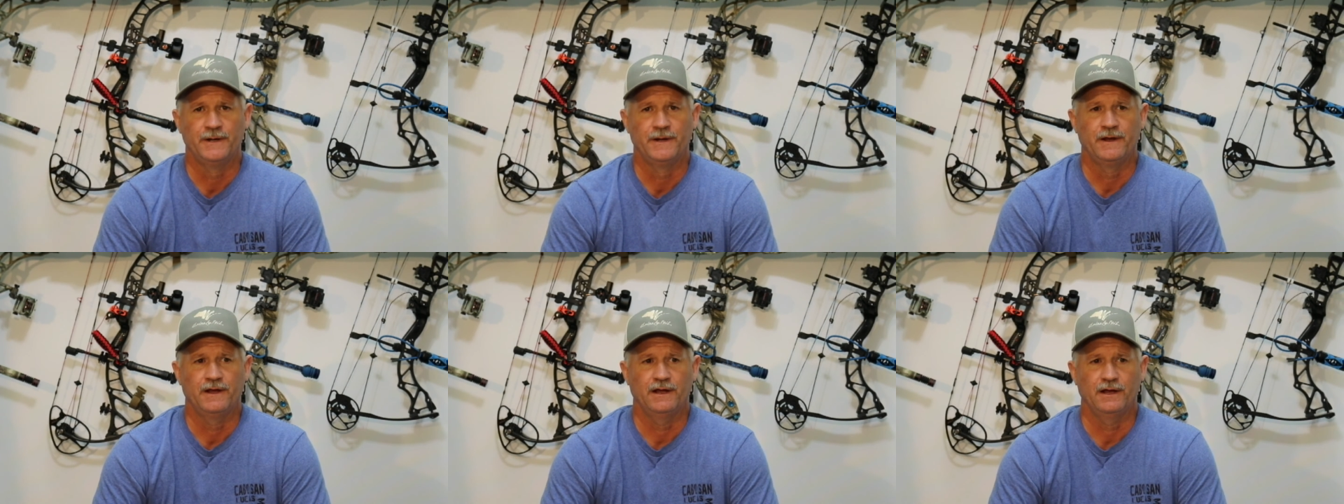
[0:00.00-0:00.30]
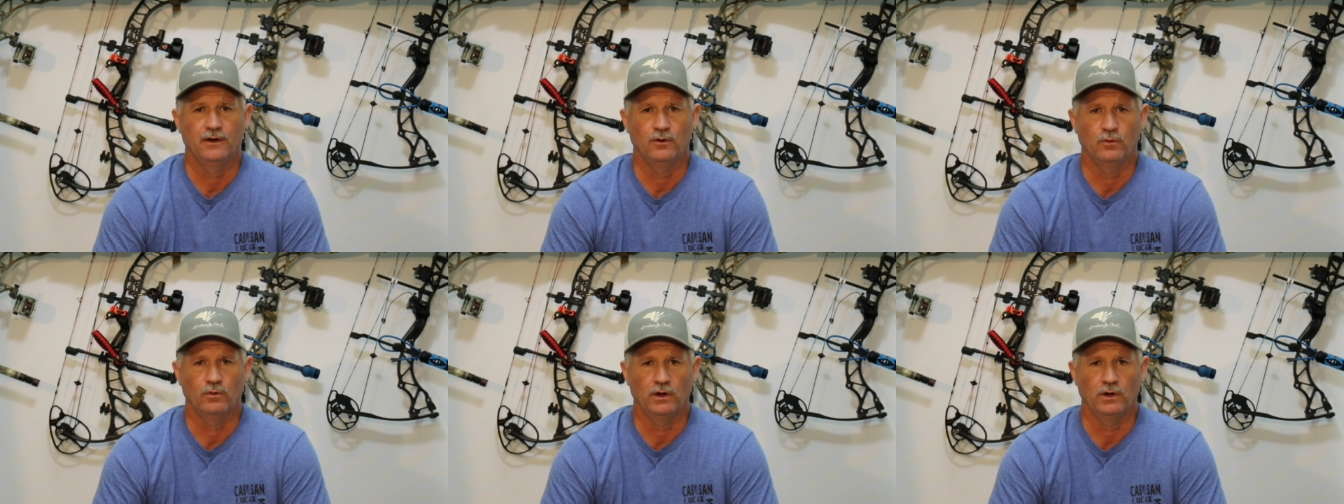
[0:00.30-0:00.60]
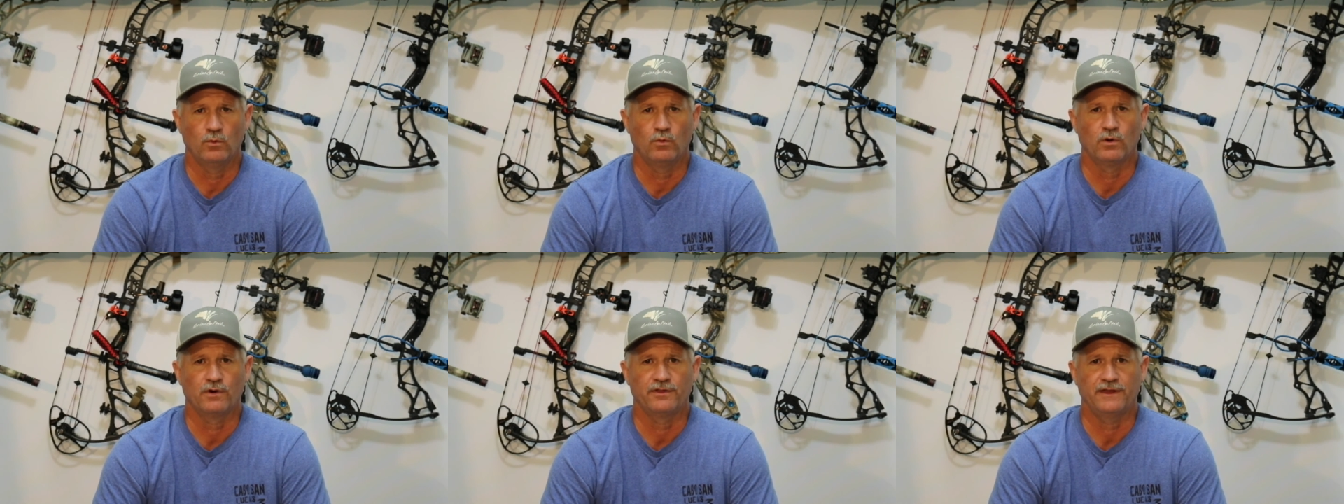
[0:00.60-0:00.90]

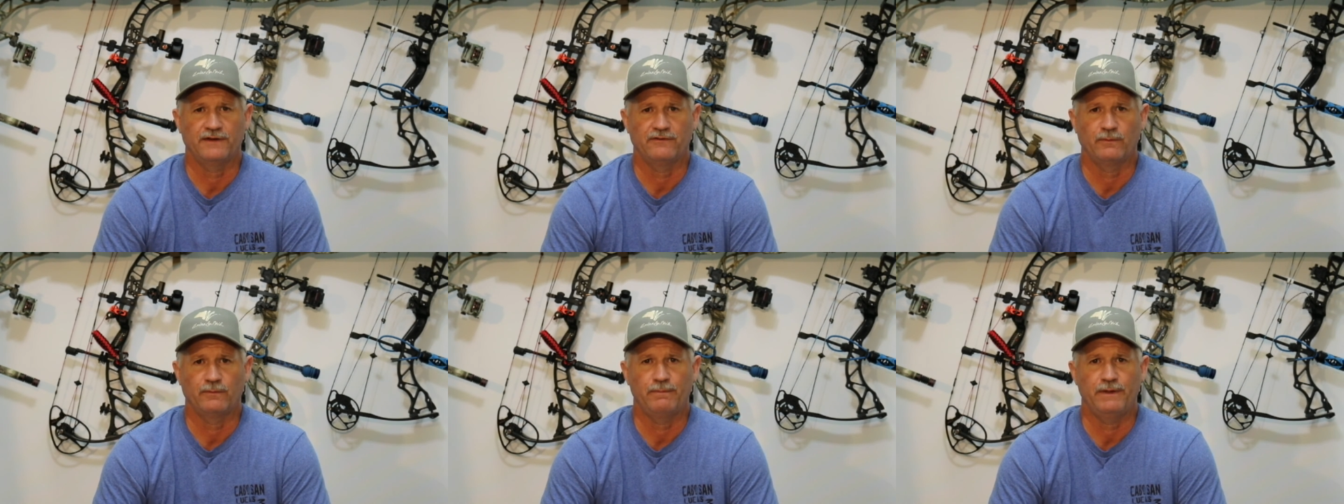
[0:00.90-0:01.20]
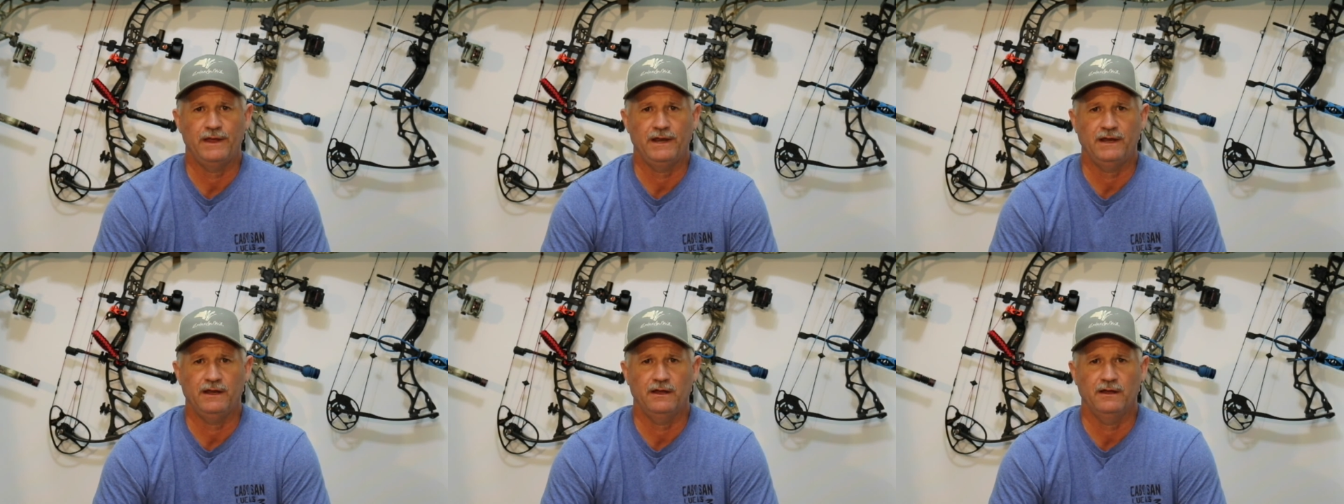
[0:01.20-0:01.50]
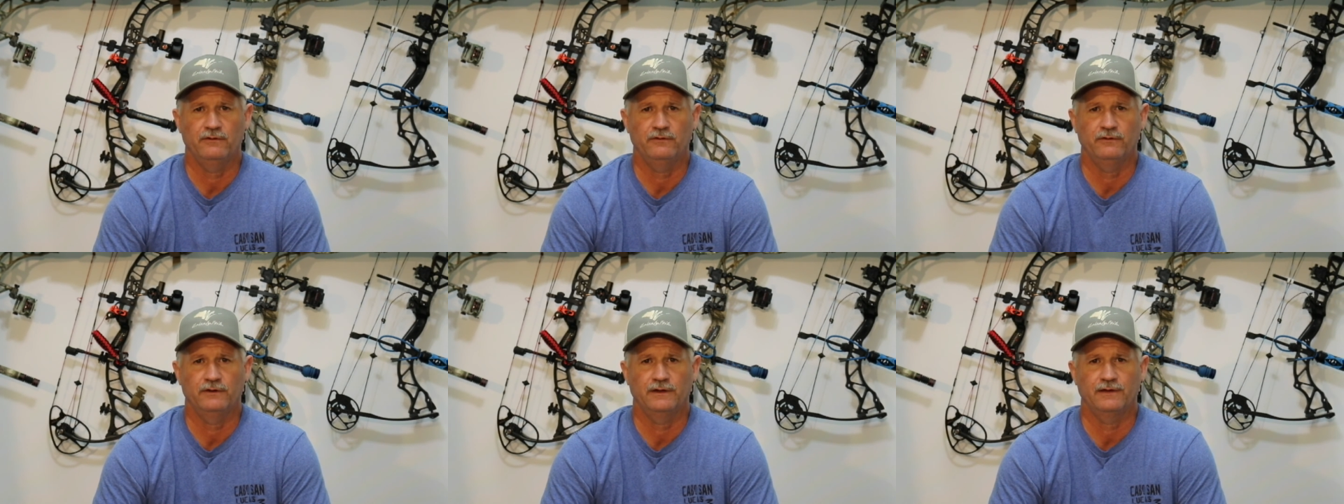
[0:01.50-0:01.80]
Well worth every penny
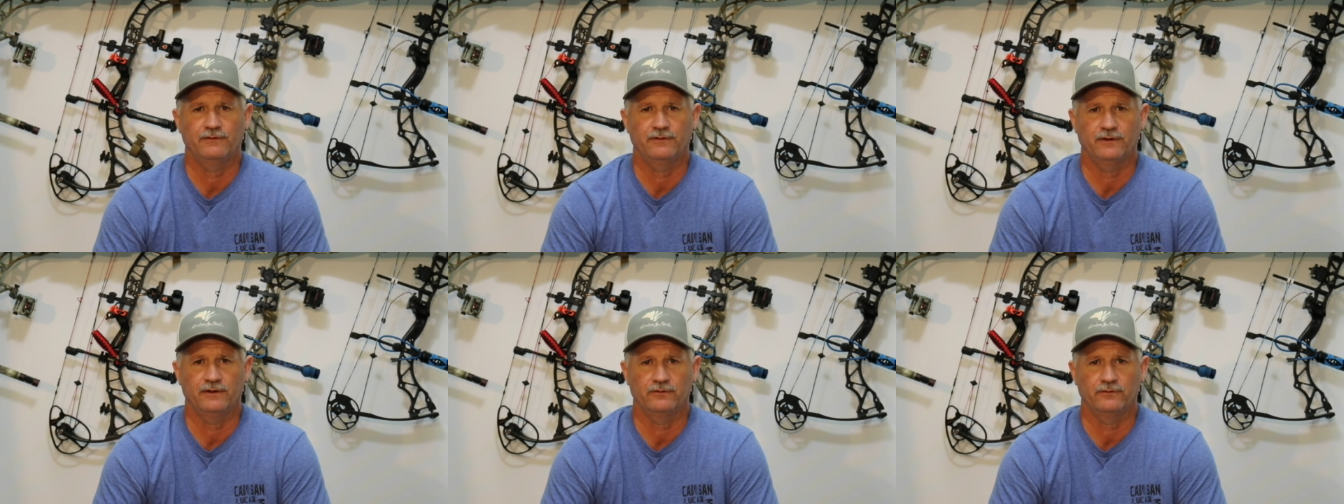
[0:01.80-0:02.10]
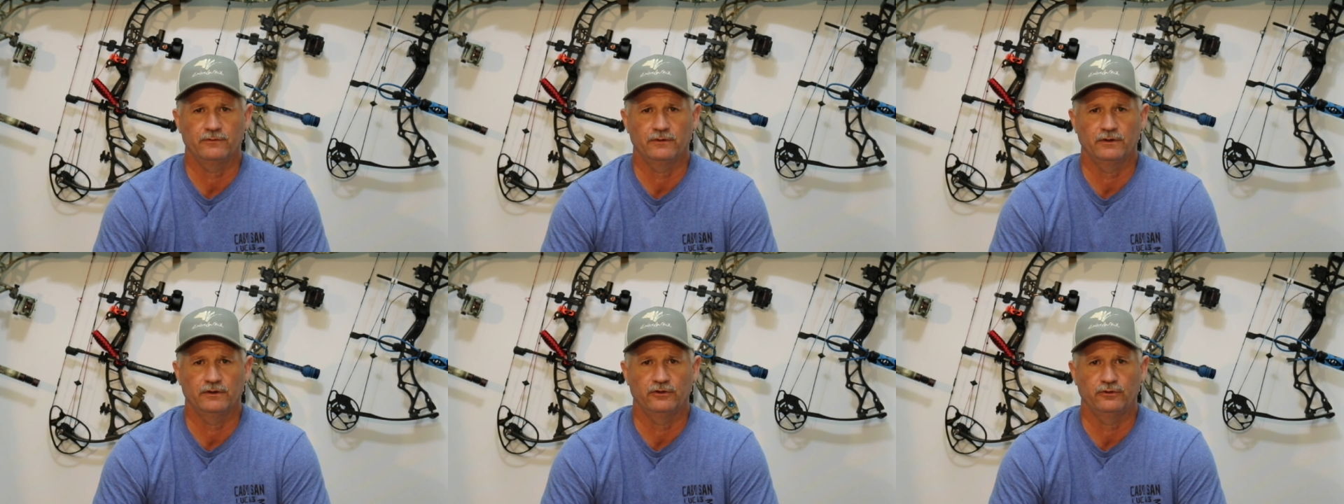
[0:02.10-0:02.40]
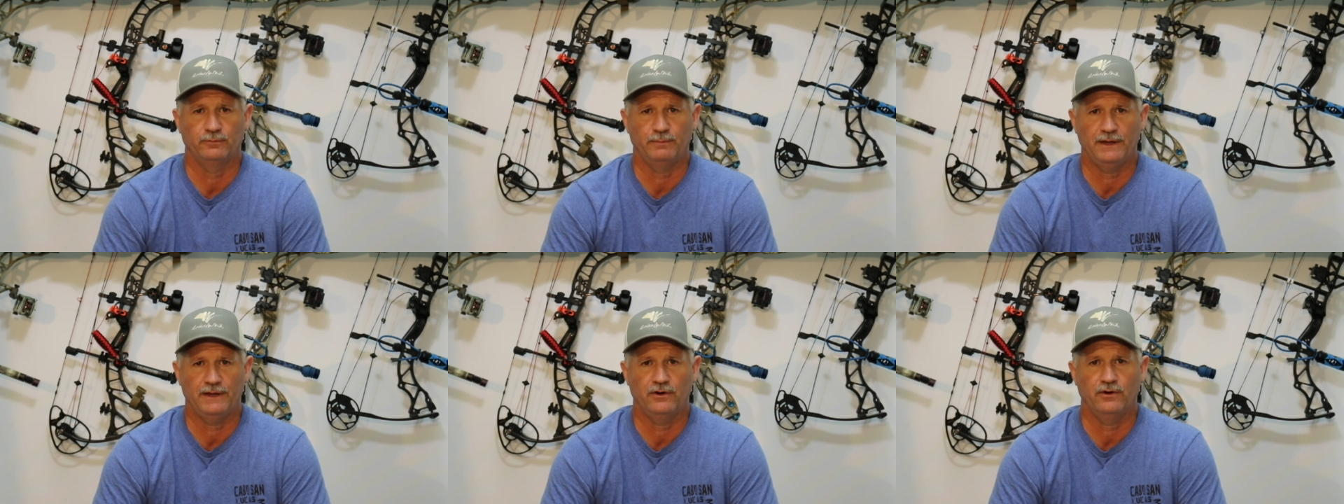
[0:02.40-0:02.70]
of
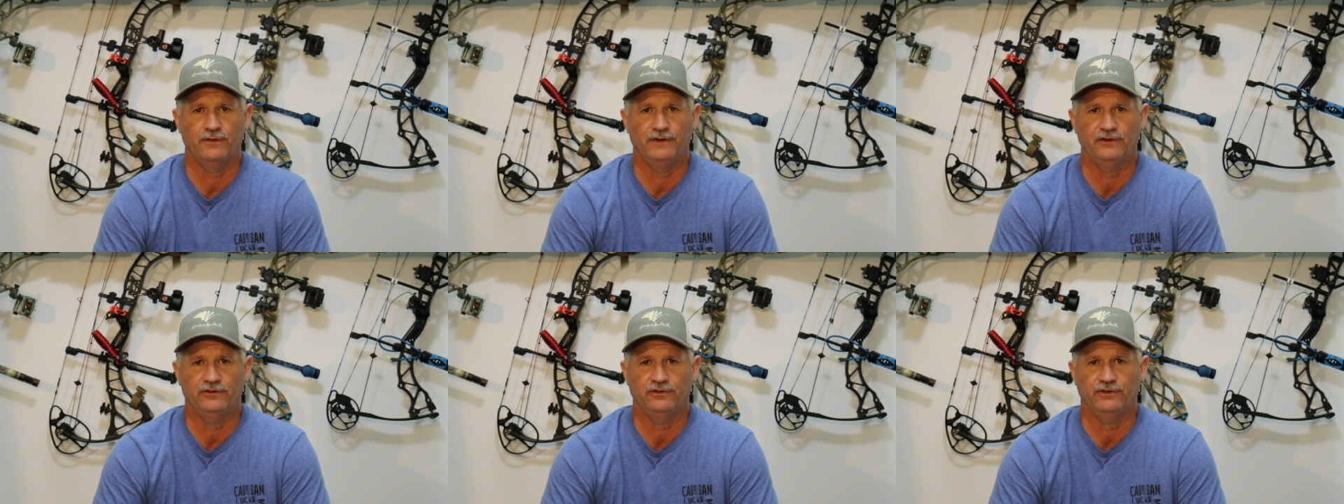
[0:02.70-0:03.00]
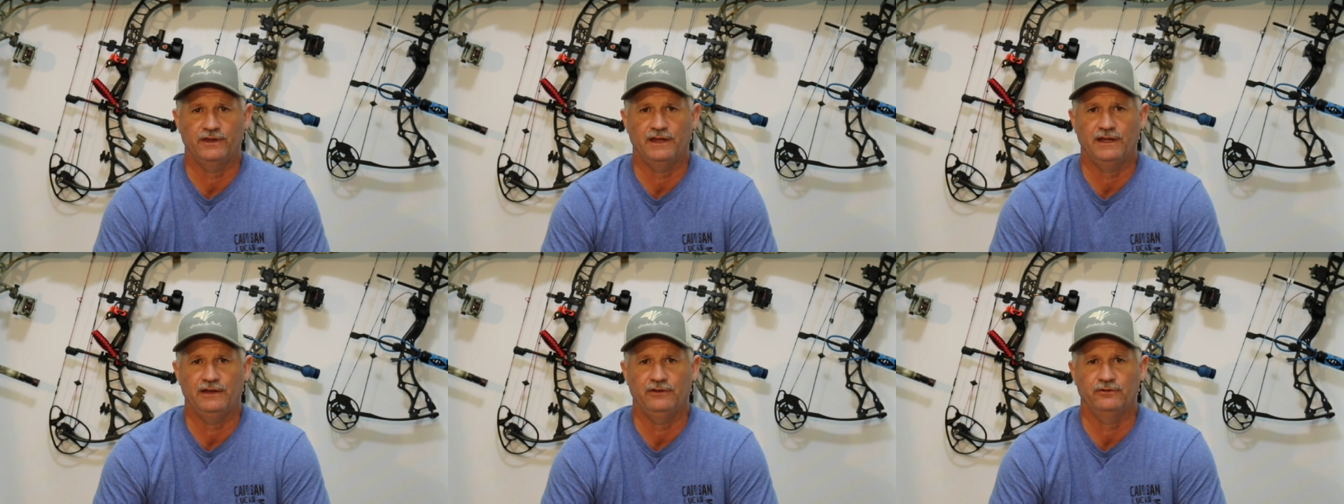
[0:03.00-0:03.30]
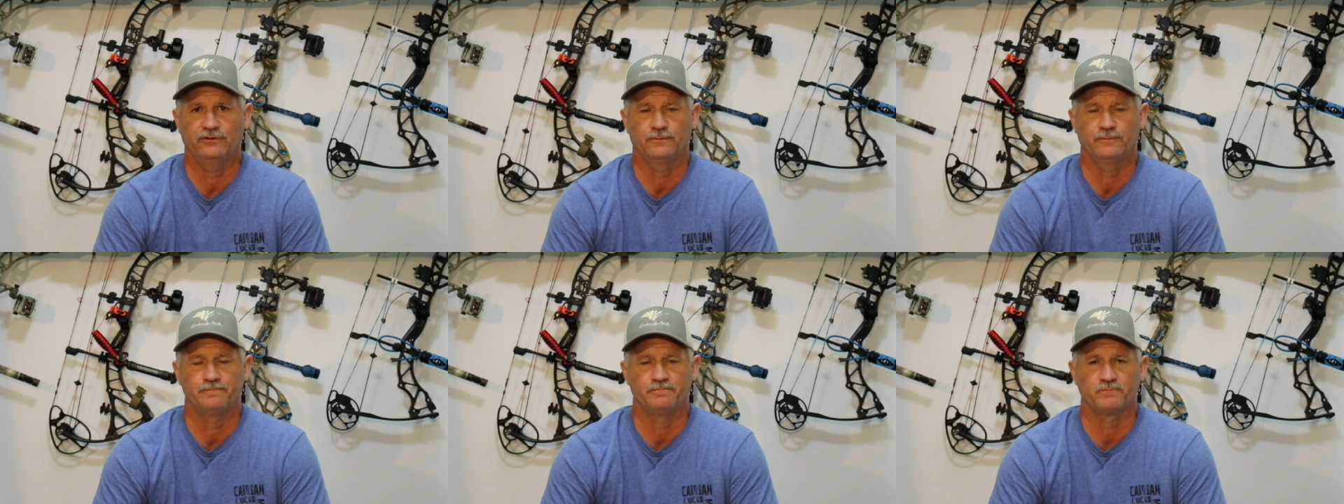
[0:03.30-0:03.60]
spent on these
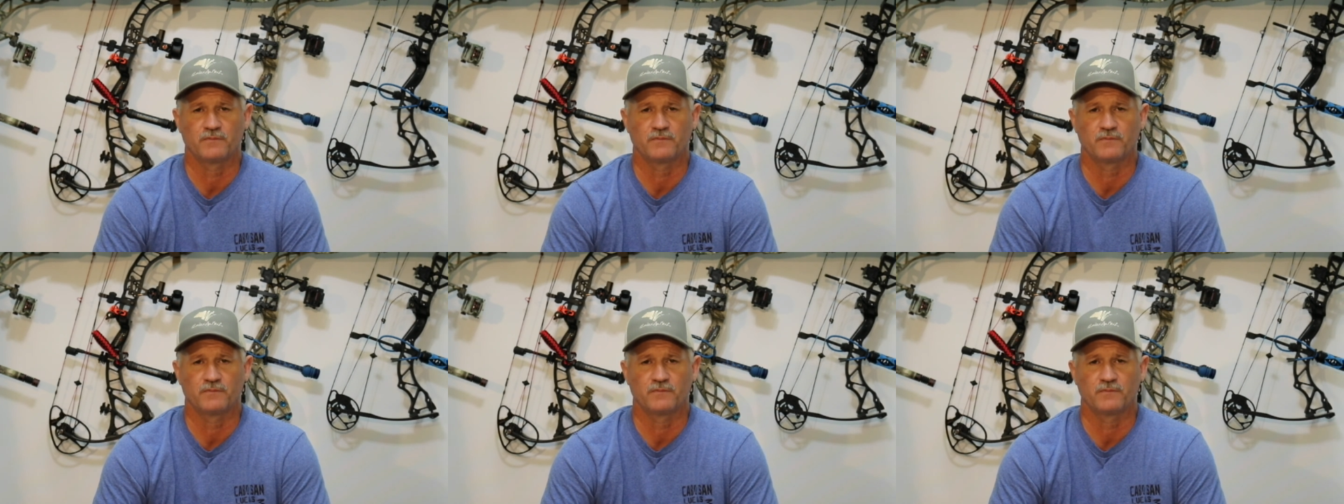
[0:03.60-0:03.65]
things,